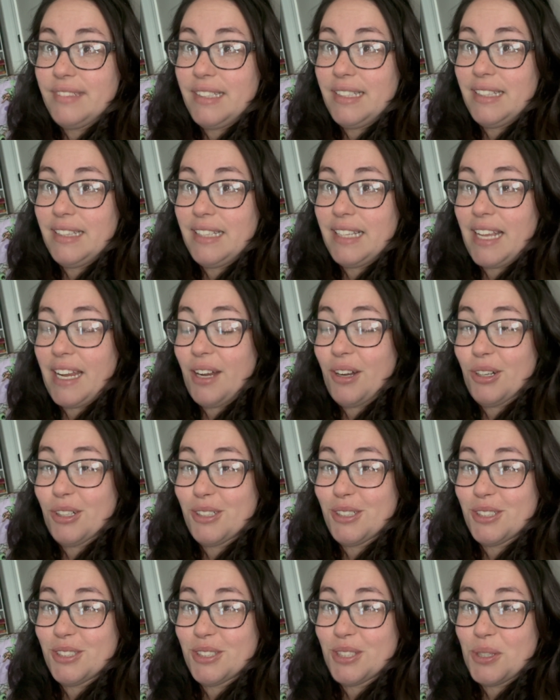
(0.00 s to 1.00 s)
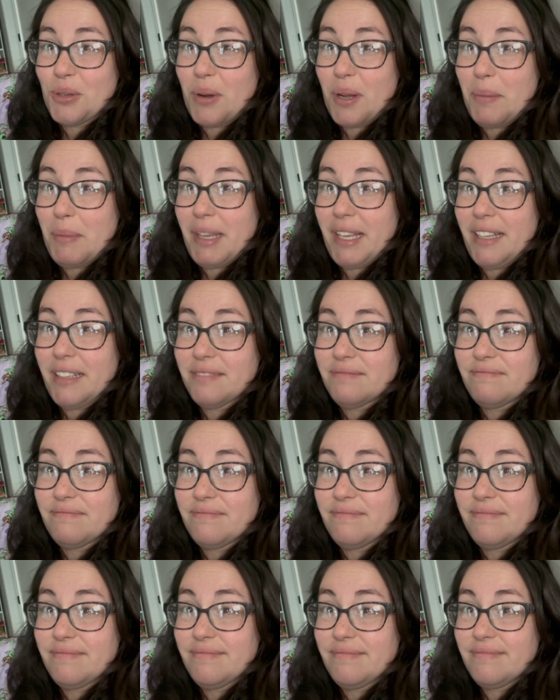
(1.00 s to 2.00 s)
The characters annoy me.
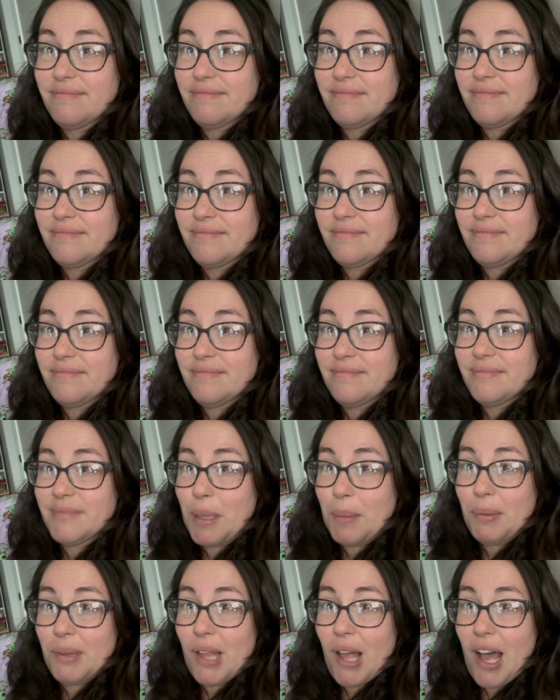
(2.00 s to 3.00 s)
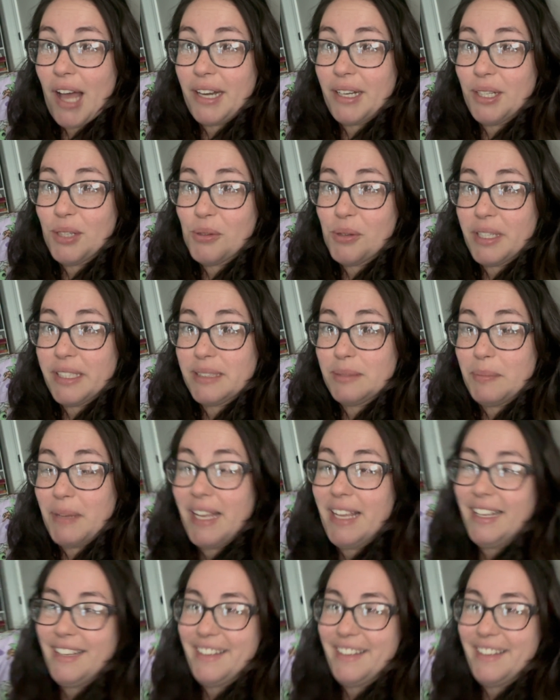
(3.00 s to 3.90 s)
The plot annoys me.